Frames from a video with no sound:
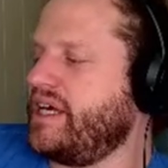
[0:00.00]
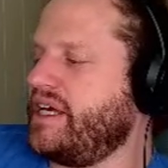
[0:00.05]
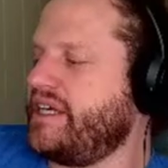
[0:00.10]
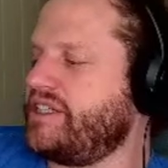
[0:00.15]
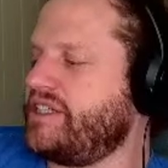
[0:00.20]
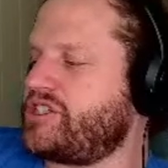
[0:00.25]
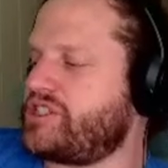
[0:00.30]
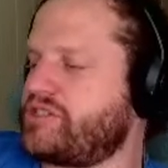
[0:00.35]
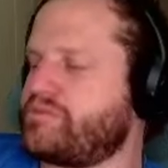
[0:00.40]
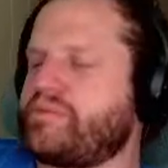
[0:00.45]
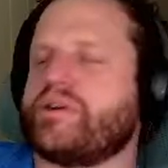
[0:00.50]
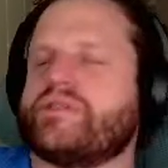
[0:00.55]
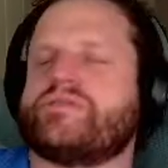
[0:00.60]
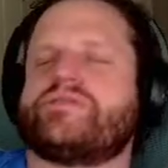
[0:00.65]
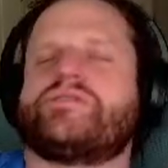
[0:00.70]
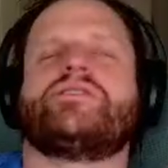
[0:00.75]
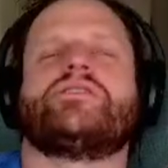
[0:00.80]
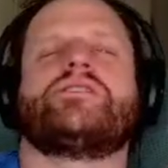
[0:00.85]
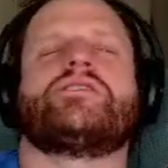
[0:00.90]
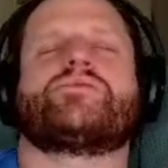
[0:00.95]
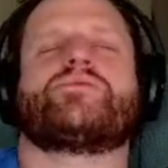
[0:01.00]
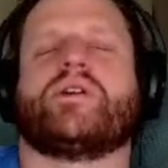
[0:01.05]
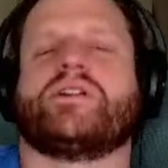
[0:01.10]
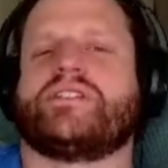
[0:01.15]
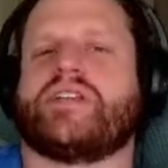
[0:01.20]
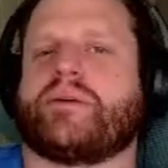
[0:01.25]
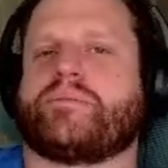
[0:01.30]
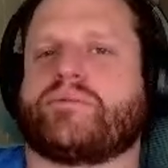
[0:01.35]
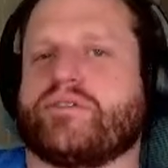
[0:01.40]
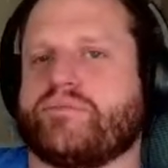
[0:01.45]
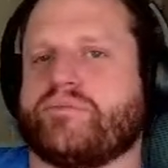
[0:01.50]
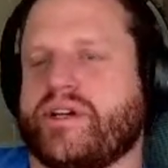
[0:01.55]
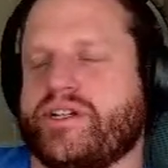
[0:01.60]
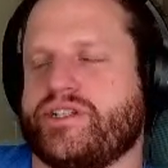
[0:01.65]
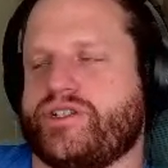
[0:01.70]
he just posted to this WhatsApp group I